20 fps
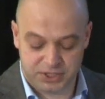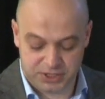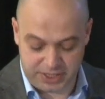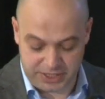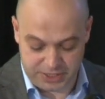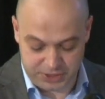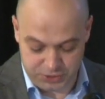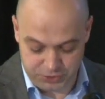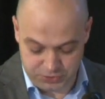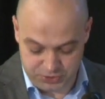
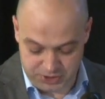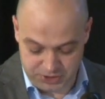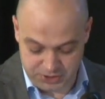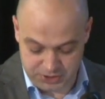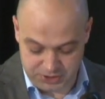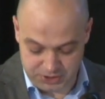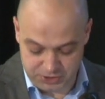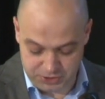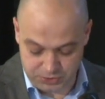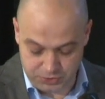scanned using
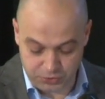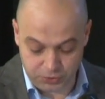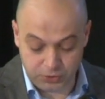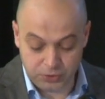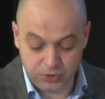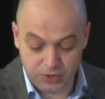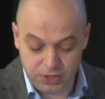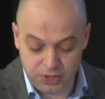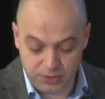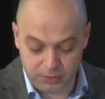this new
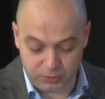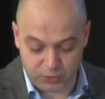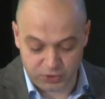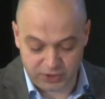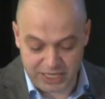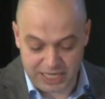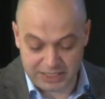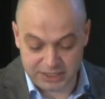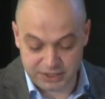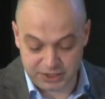
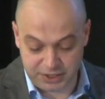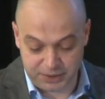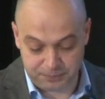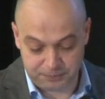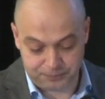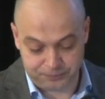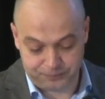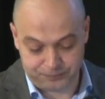modality.